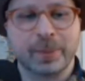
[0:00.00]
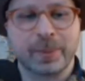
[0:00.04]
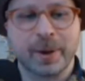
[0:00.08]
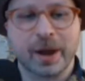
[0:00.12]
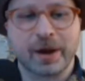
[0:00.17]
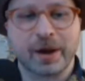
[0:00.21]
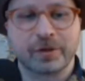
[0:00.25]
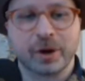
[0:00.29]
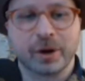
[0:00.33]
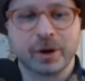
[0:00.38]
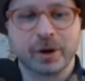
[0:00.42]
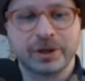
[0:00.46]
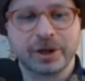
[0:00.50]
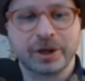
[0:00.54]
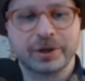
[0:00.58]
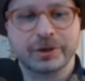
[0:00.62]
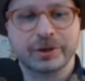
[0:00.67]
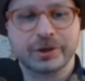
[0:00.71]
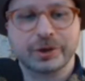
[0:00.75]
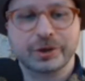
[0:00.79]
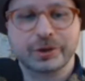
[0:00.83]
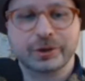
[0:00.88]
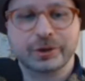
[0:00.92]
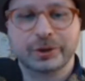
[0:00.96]
Check back for
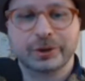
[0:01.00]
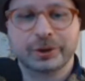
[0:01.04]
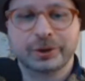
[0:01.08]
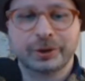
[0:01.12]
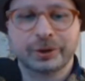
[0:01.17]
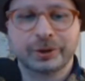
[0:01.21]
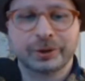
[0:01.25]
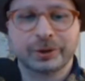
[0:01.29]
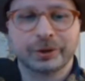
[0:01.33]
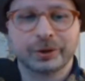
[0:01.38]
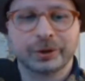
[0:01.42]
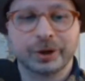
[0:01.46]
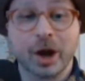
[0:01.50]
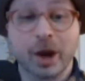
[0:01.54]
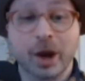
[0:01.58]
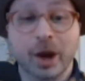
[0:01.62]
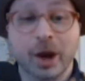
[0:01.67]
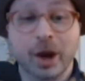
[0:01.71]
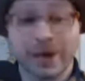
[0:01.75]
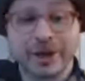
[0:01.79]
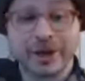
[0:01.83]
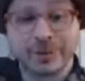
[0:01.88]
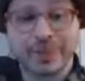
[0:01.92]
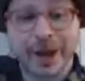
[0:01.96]
updates. A
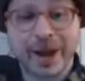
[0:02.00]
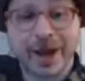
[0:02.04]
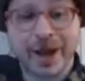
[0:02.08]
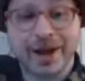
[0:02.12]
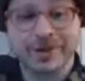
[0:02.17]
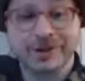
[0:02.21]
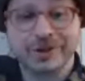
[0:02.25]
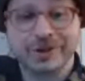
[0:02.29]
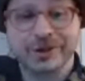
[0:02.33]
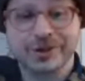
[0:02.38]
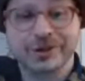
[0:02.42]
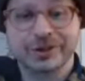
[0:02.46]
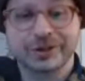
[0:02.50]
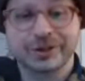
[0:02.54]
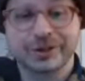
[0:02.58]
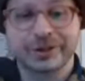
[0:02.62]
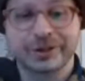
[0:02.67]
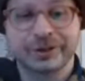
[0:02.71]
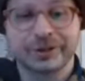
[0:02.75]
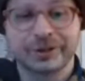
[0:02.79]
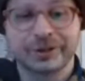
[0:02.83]
couple days pass.